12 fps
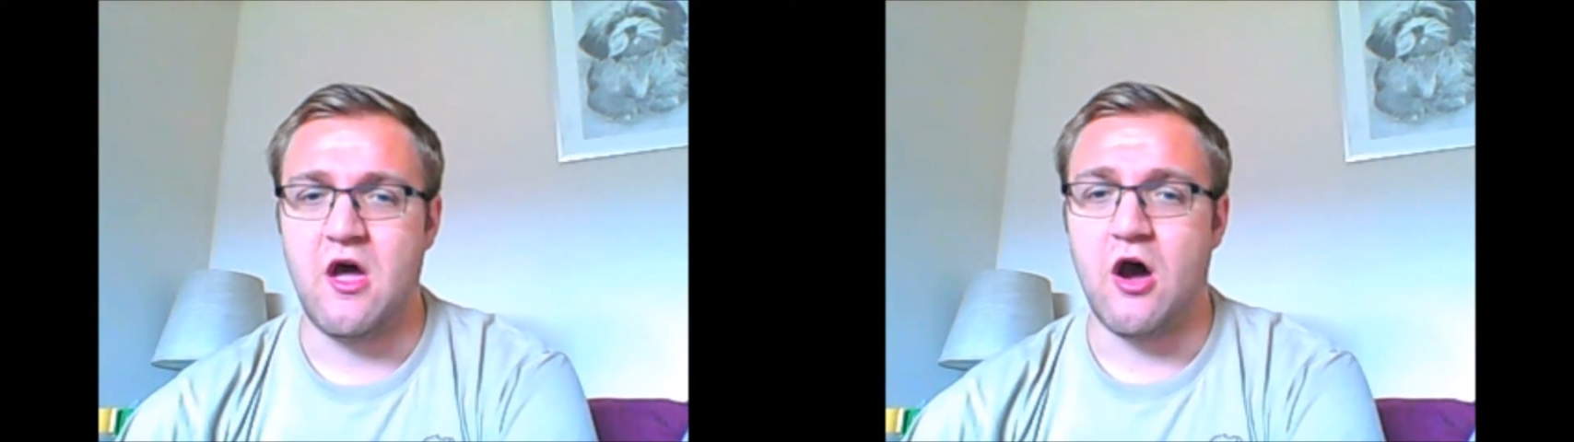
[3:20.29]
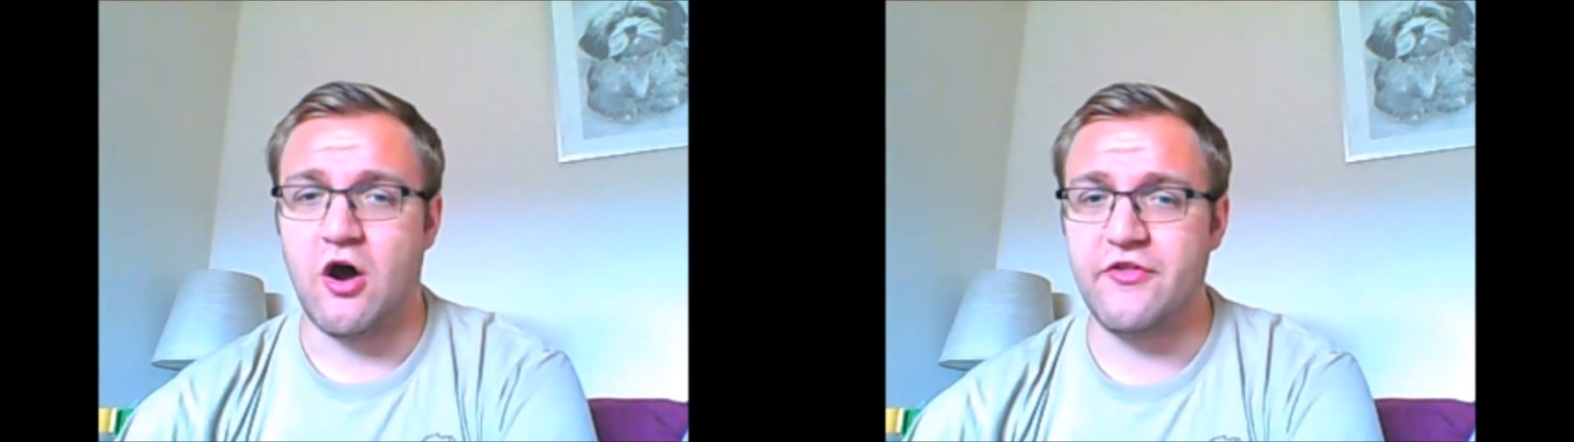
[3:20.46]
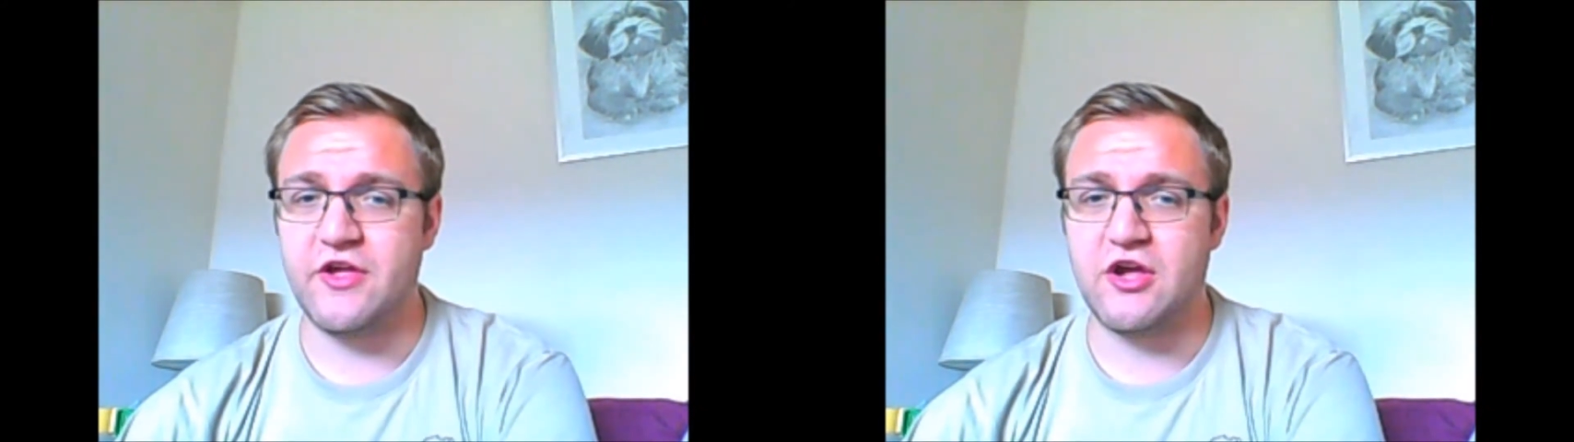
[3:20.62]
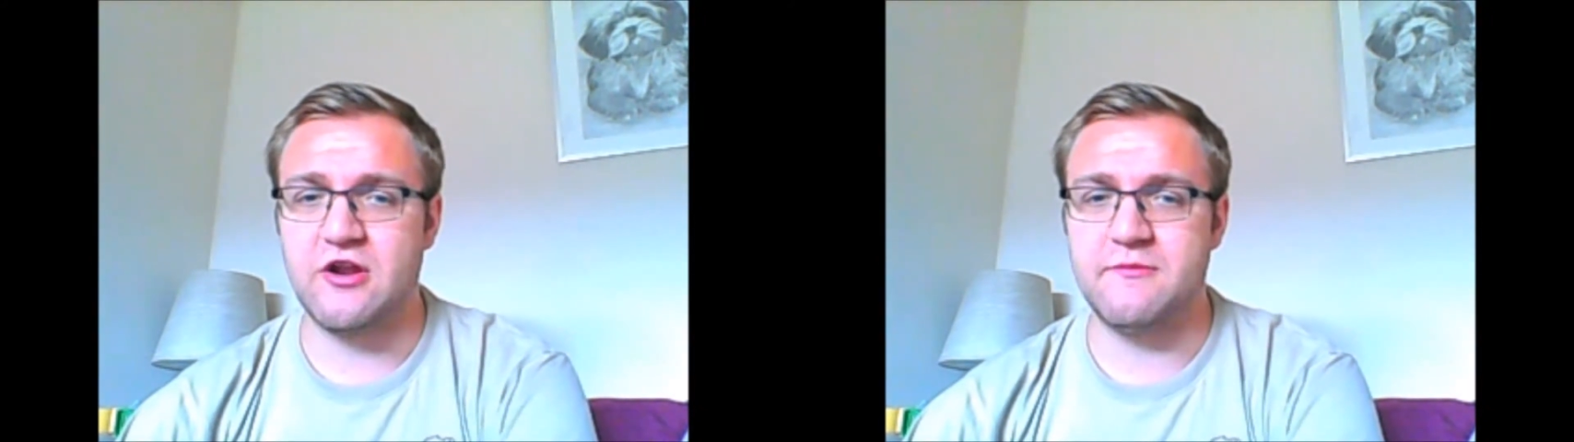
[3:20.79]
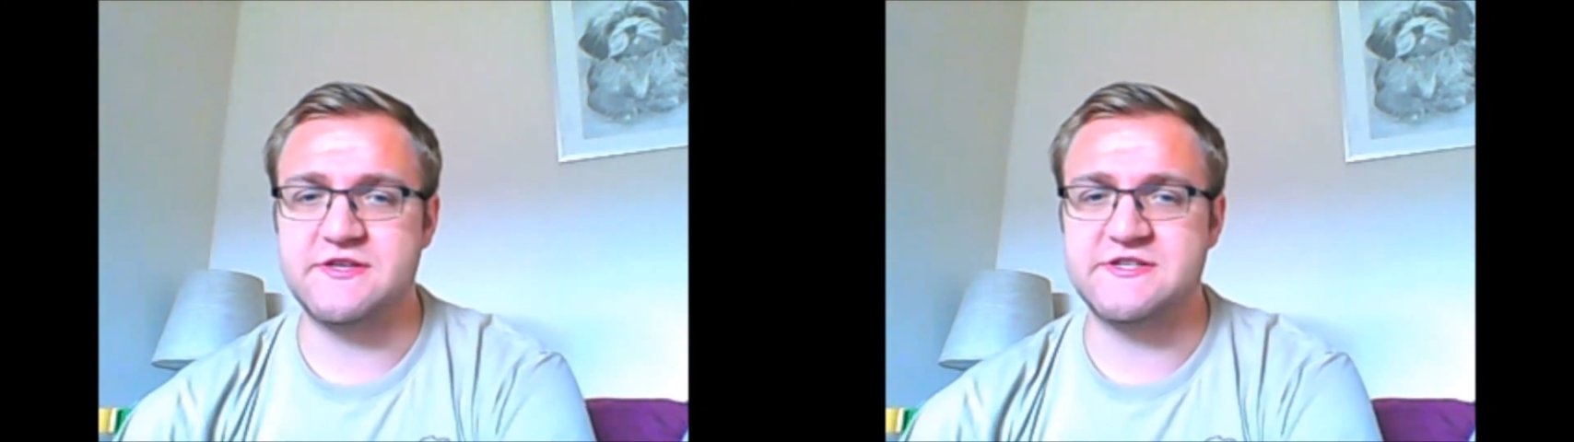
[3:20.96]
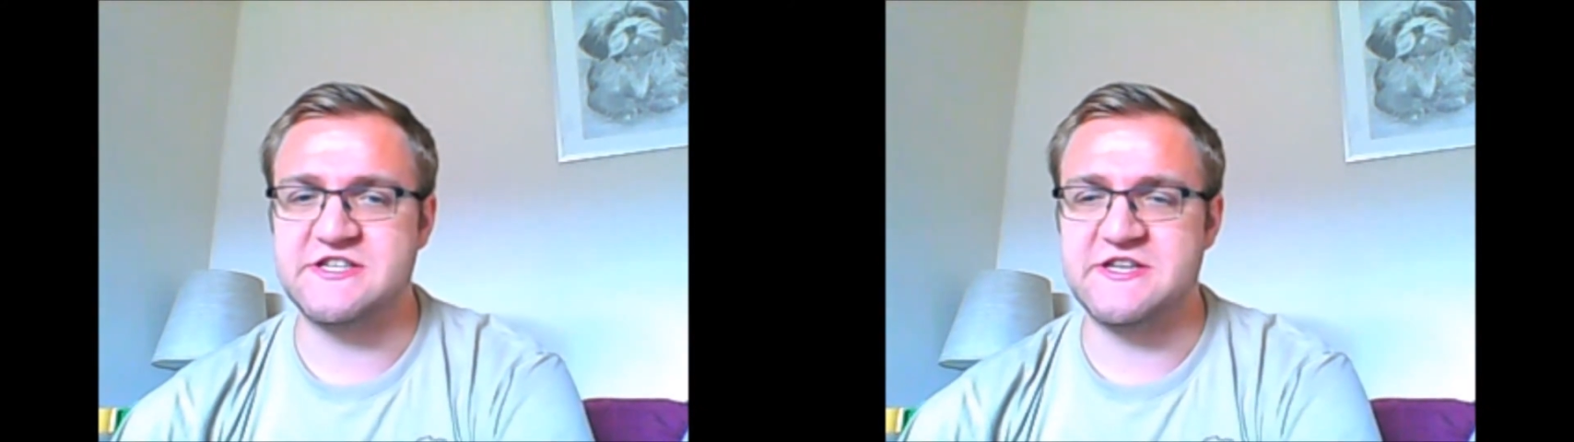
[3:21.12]
Are they going to
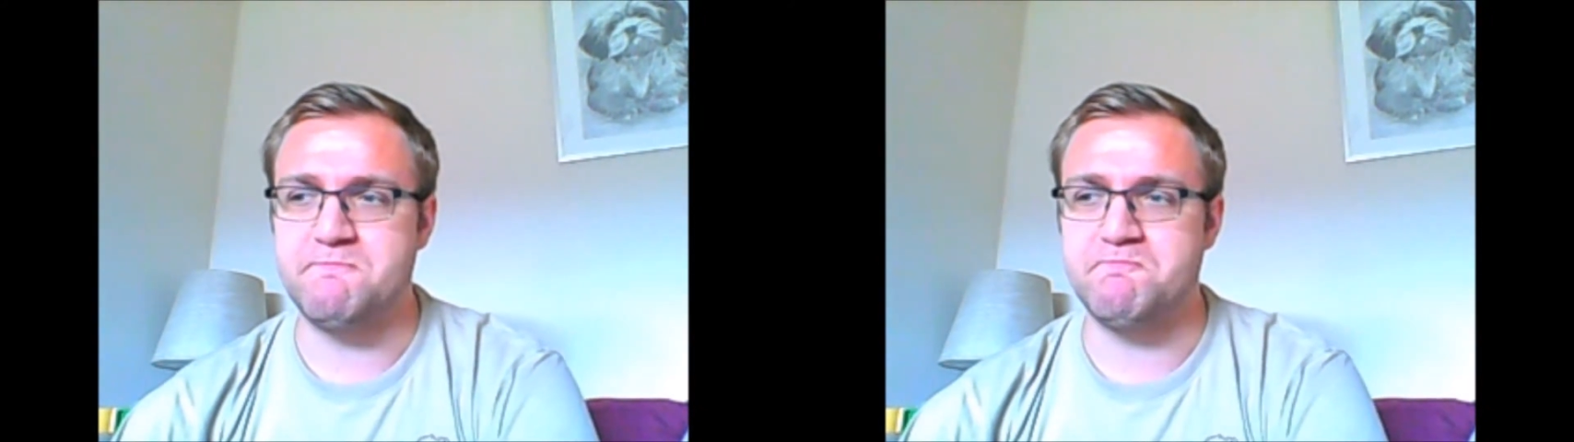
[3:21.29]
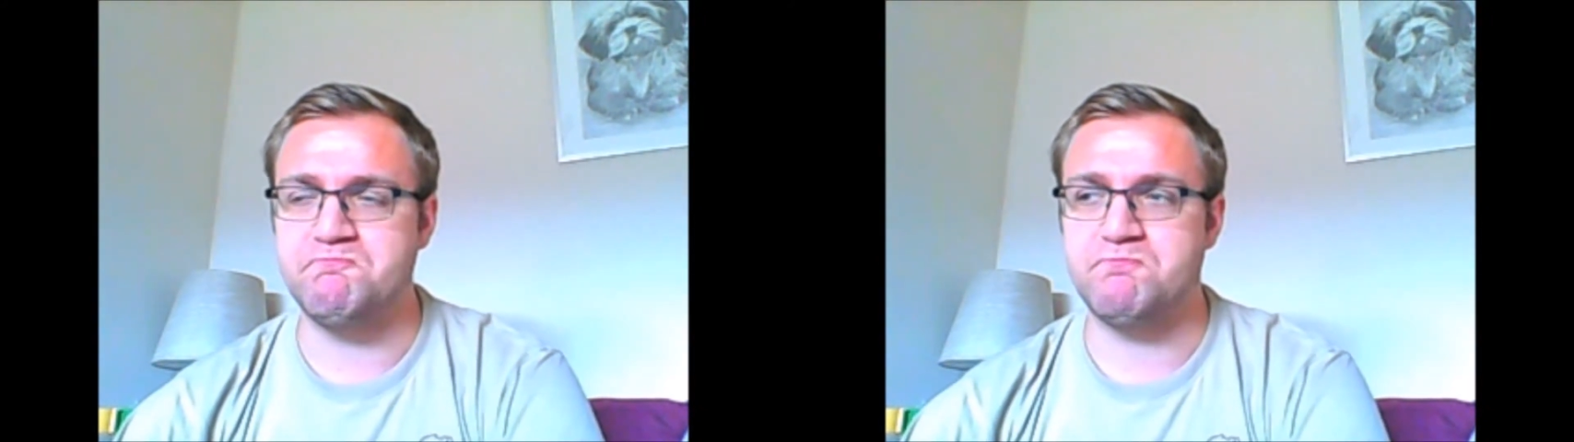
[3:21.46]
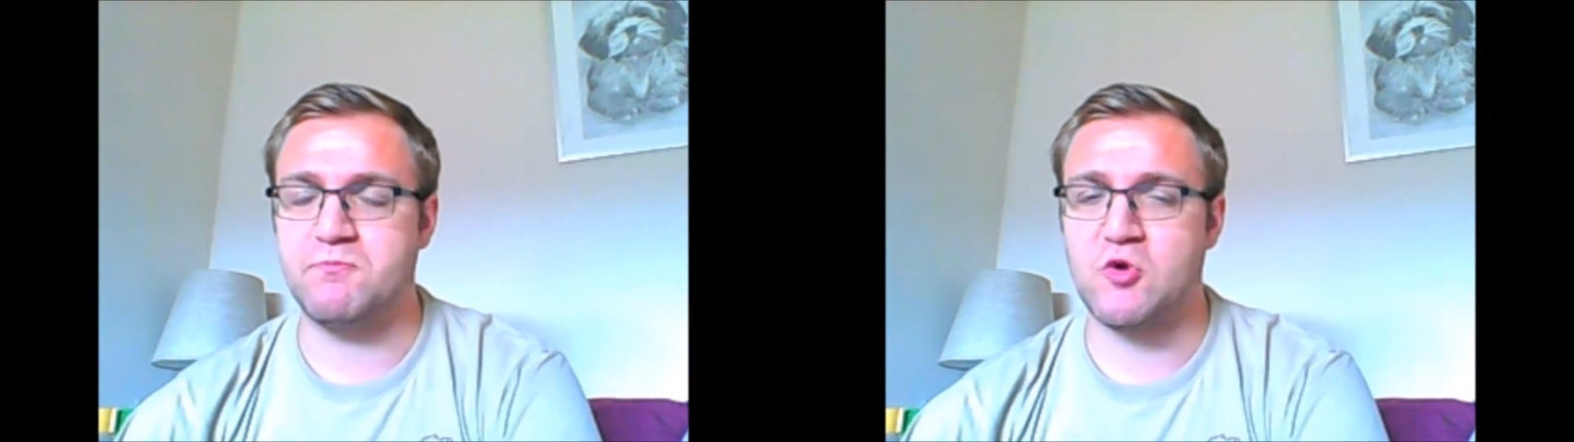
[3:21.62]
miss him?